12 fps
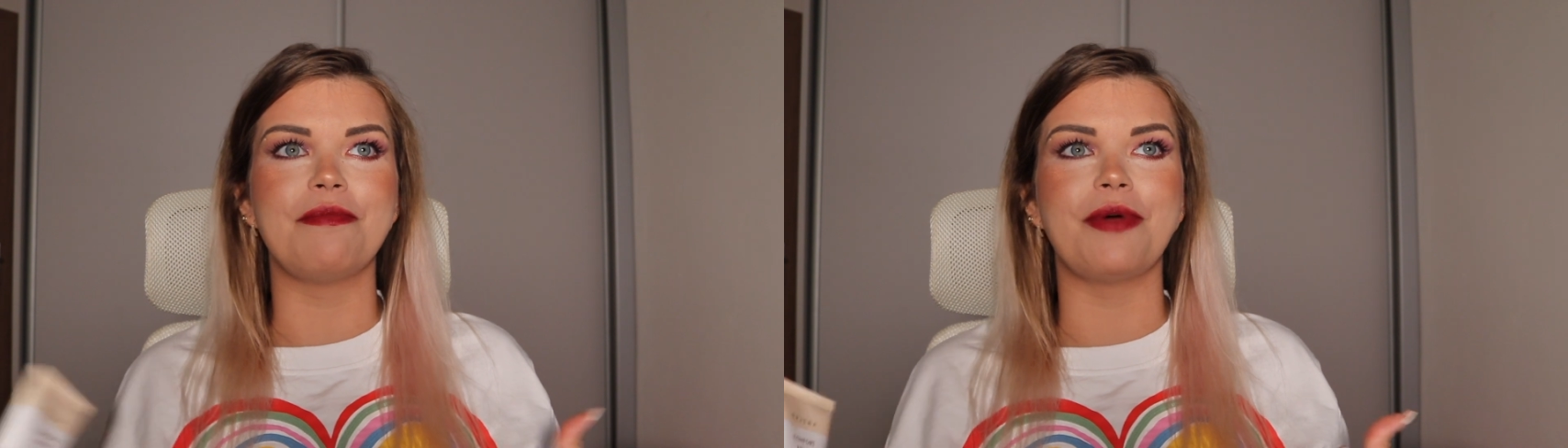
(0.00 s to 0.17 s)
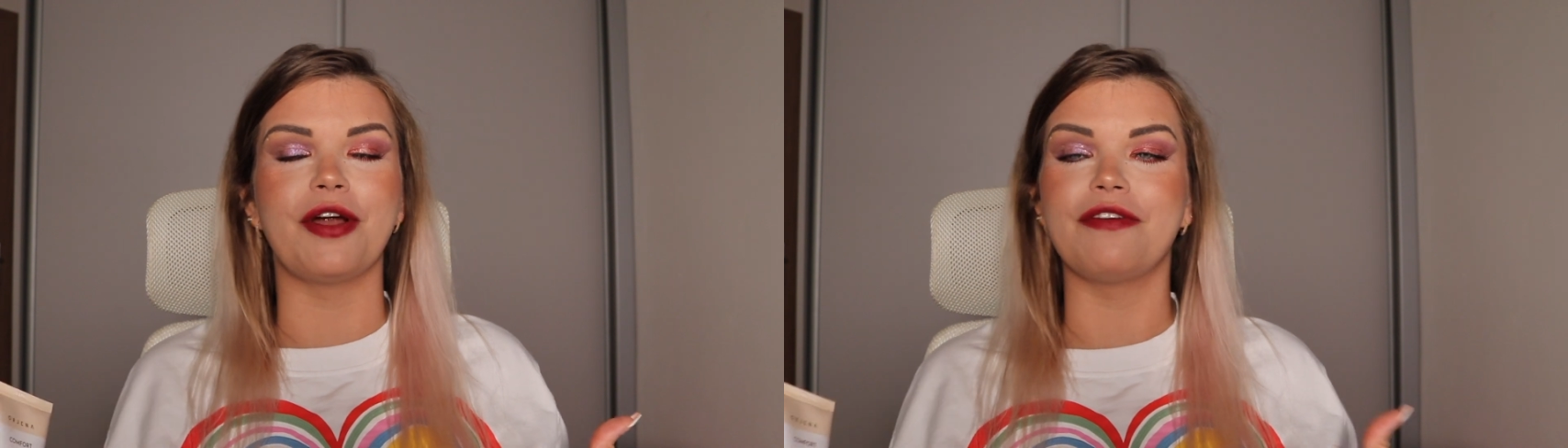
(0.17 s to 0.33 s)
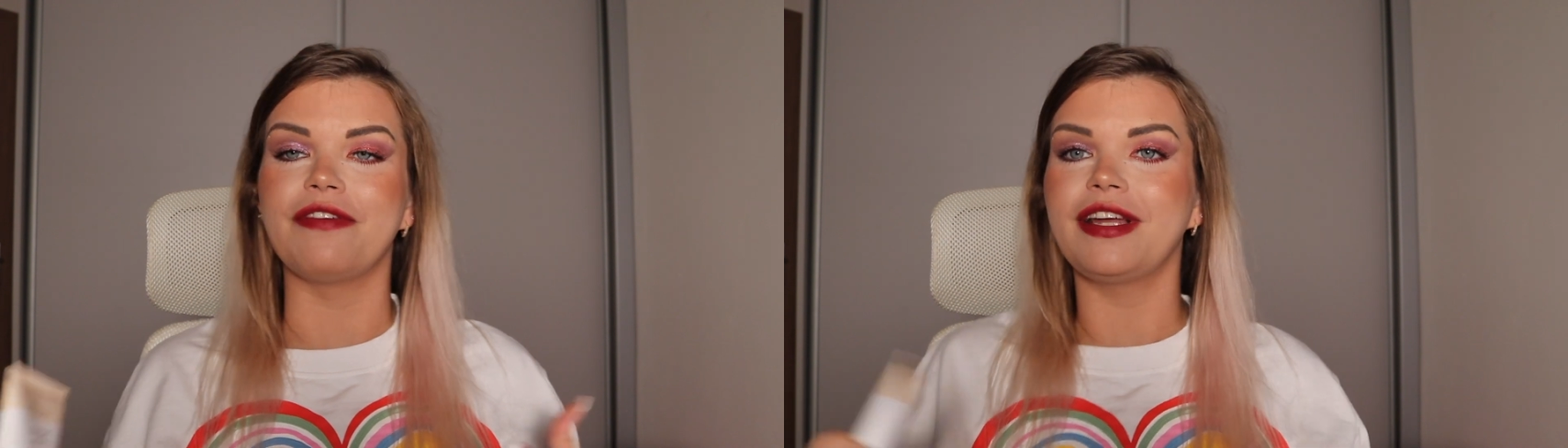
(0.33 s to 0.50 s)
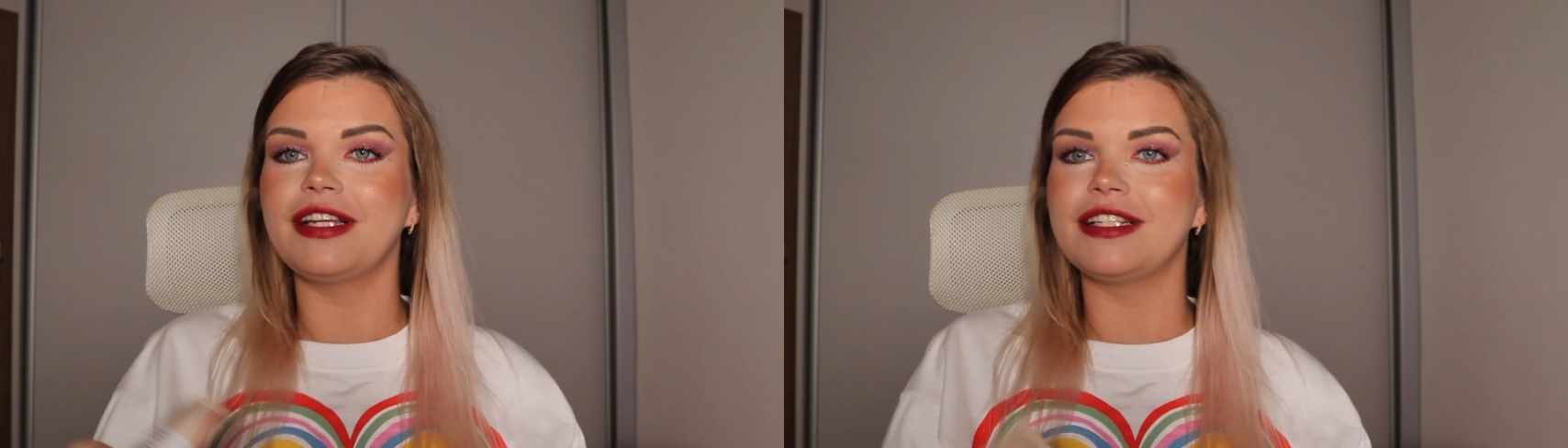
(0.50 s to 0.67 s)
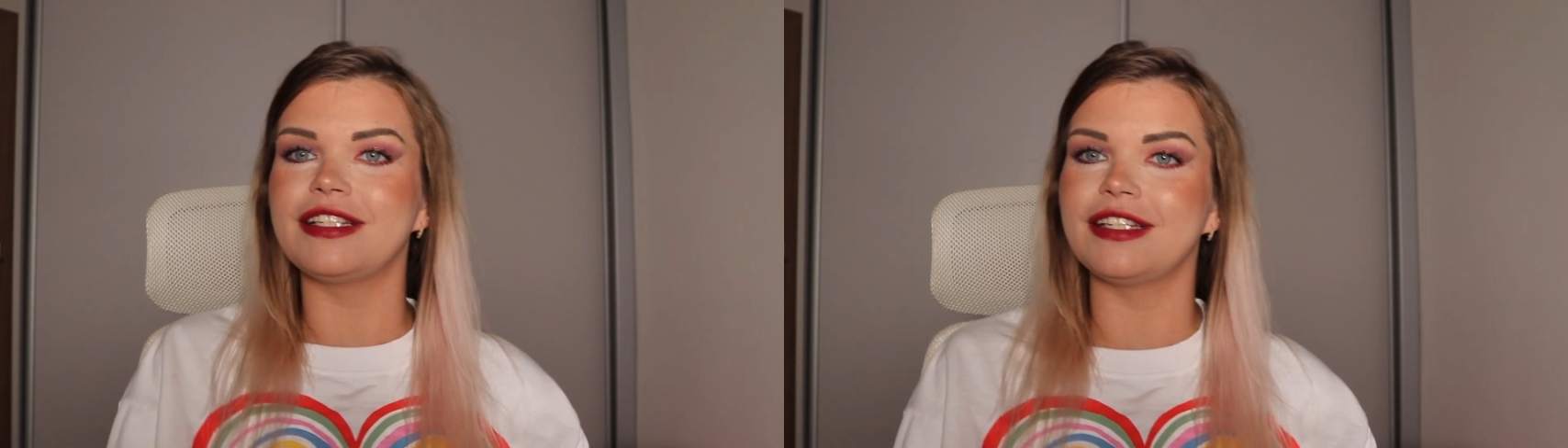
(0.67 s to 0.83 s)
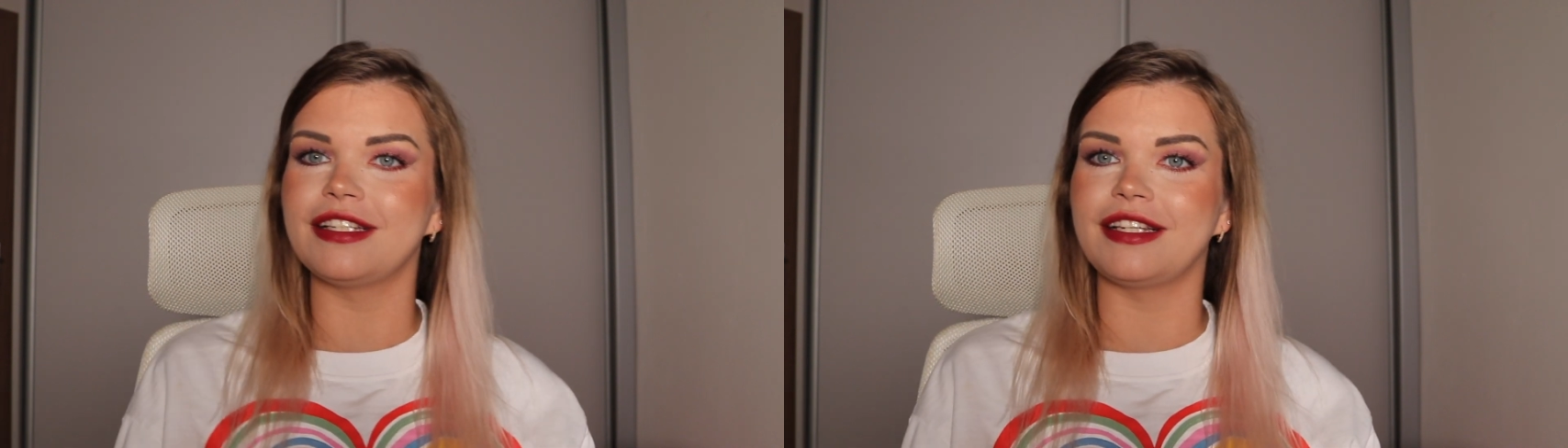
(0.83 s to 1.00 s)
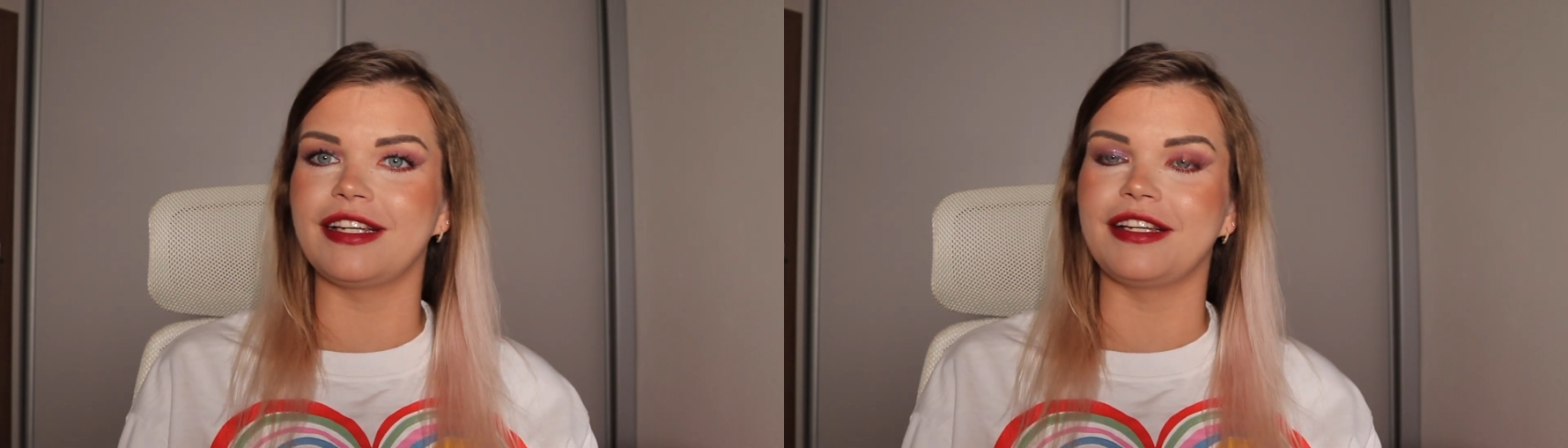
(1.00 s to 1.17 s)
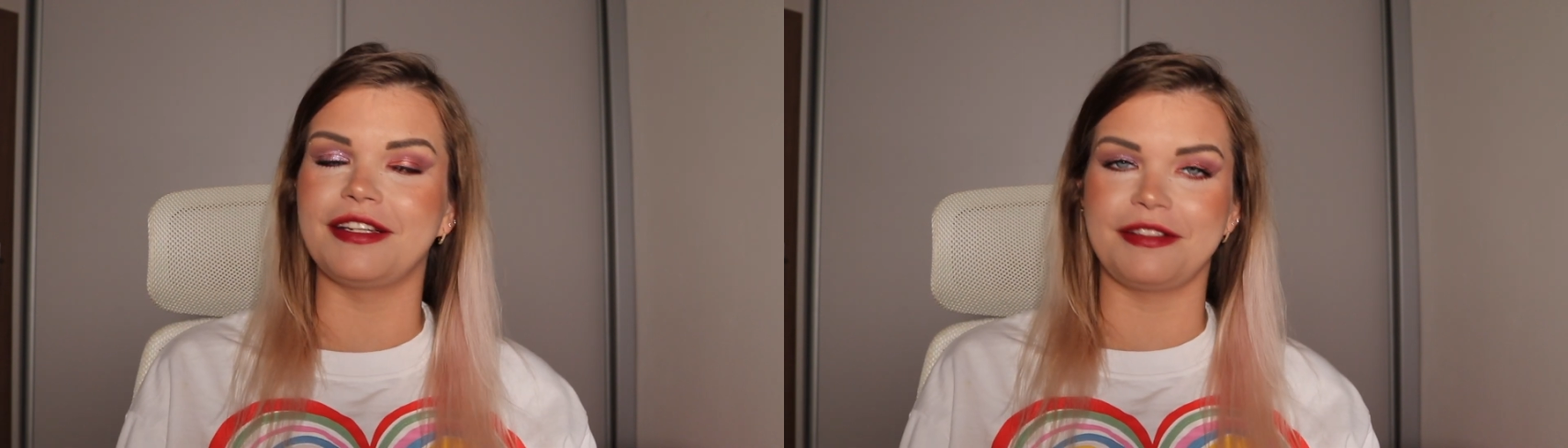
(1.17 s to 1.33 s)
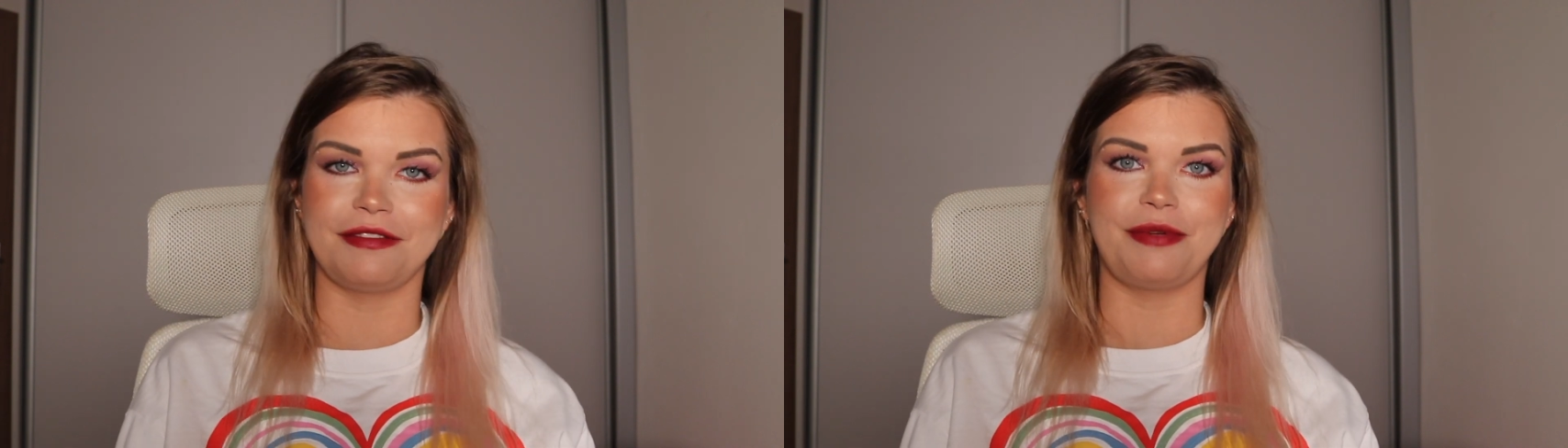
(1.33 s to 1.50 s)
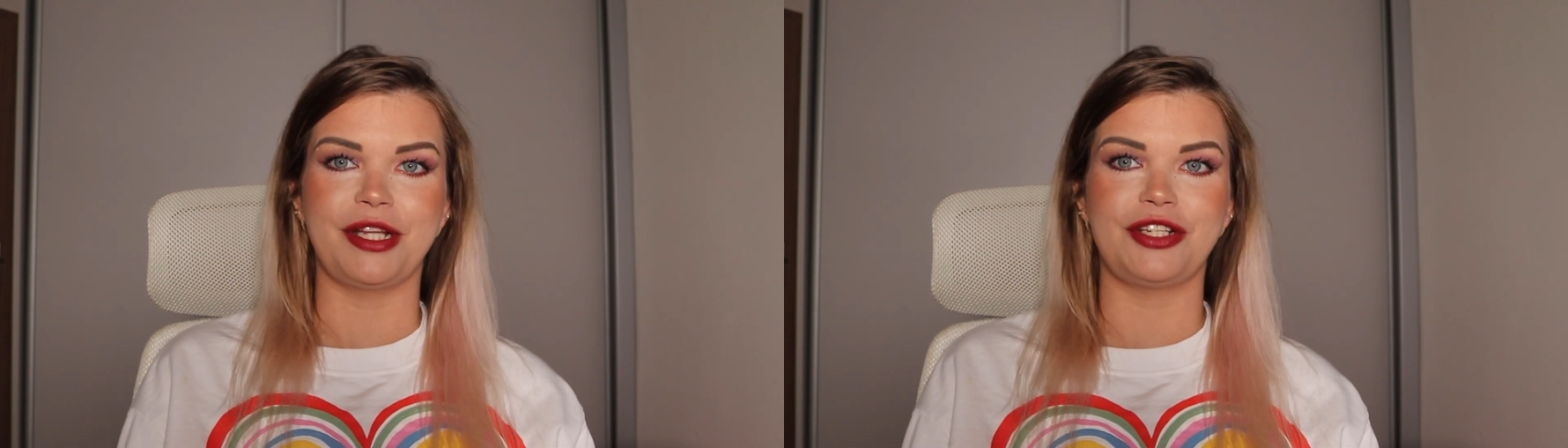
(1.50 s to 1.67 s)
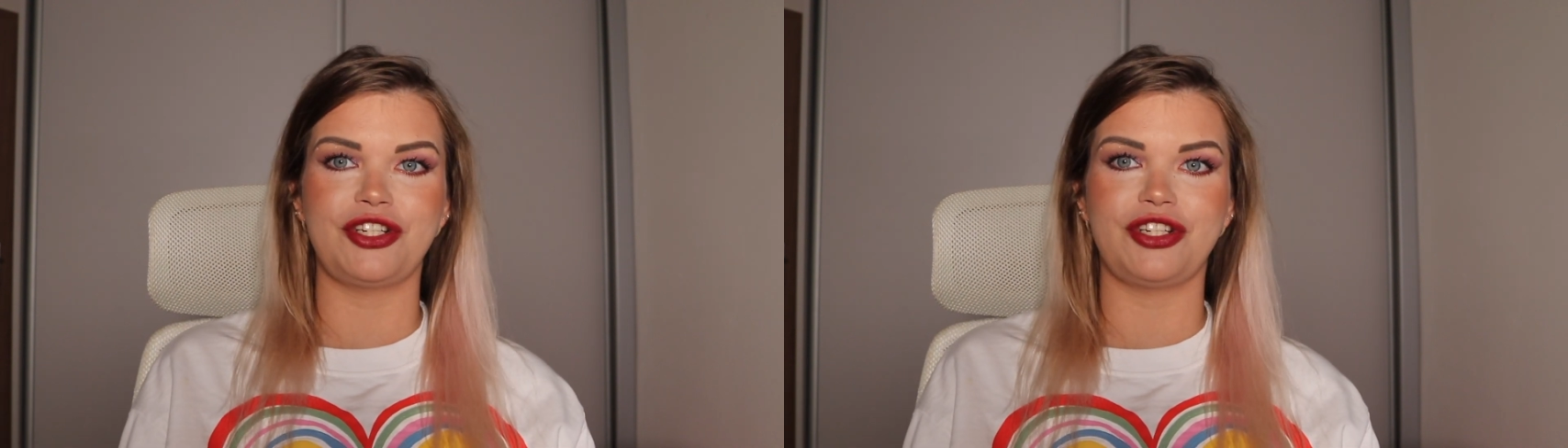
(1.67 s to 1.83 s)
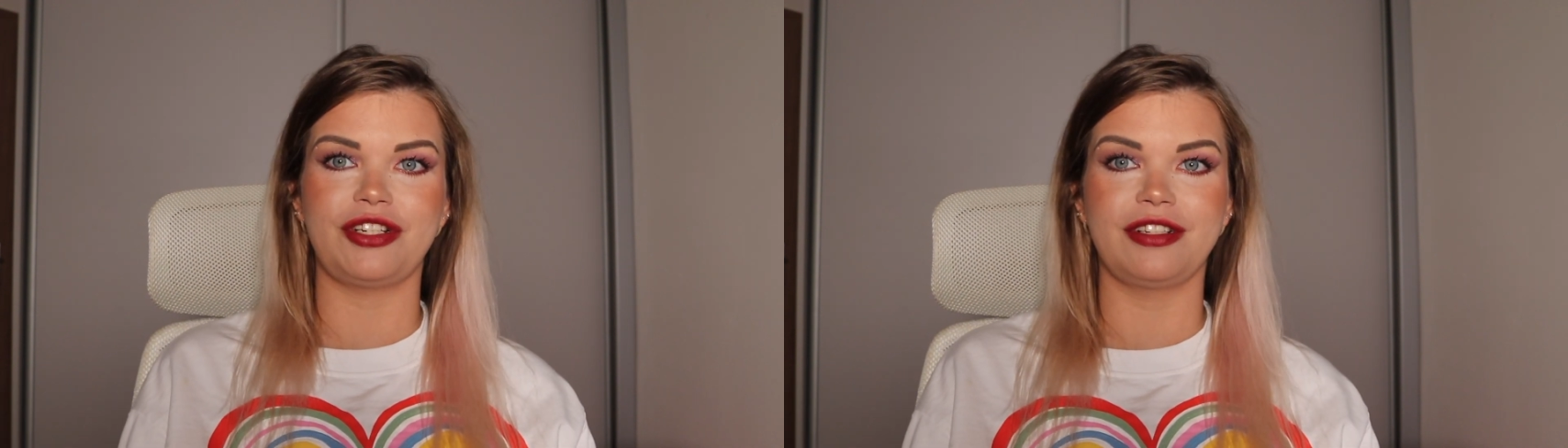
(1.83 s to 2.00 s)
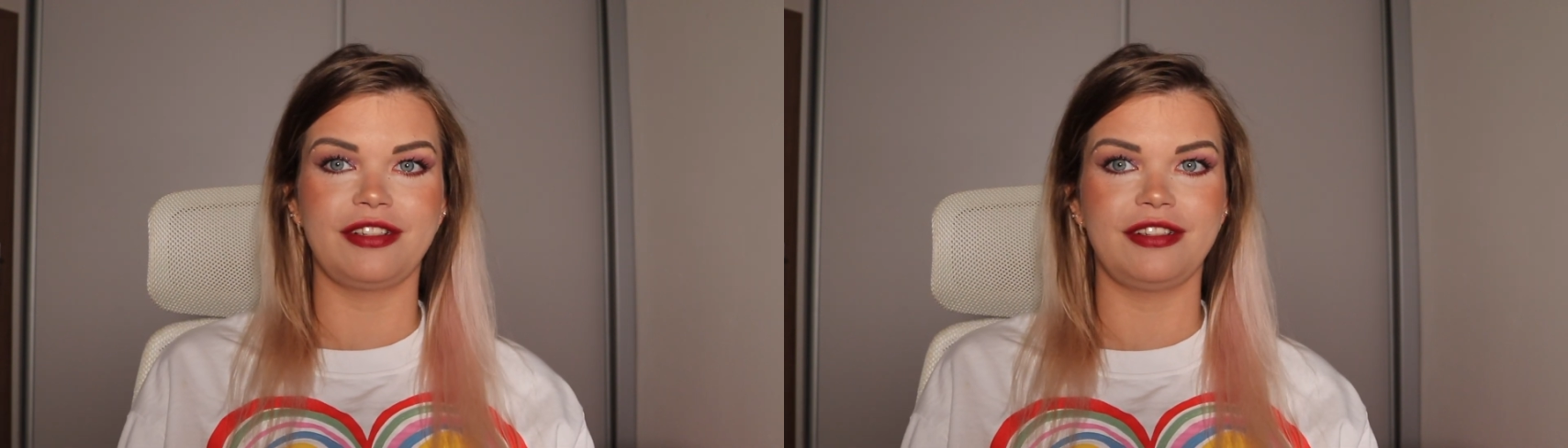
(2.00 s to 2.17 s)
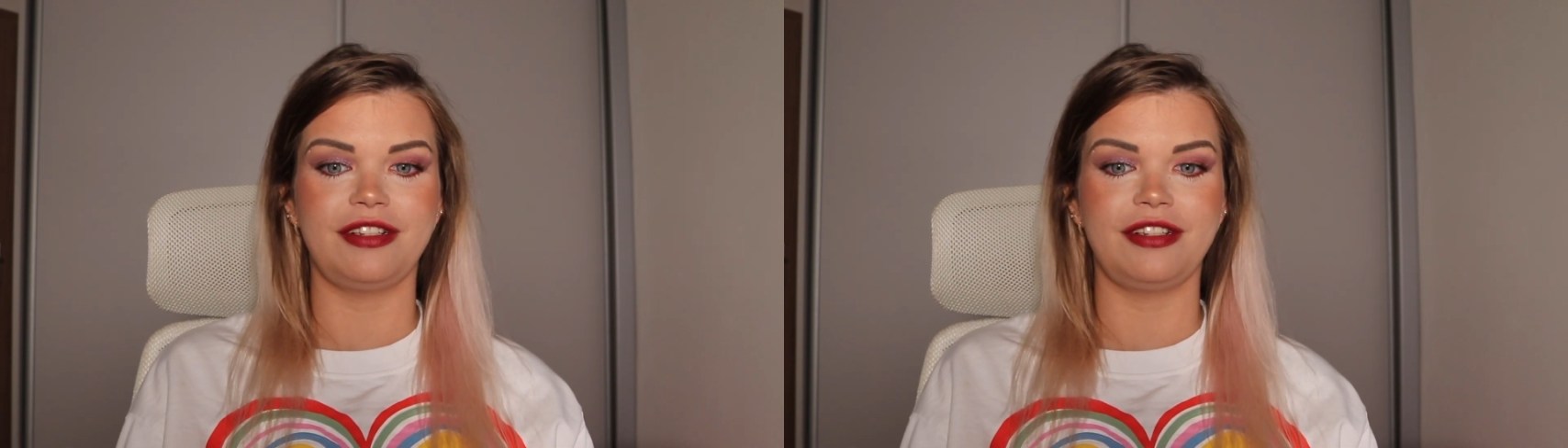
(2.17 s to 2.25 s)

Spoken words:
perfect, which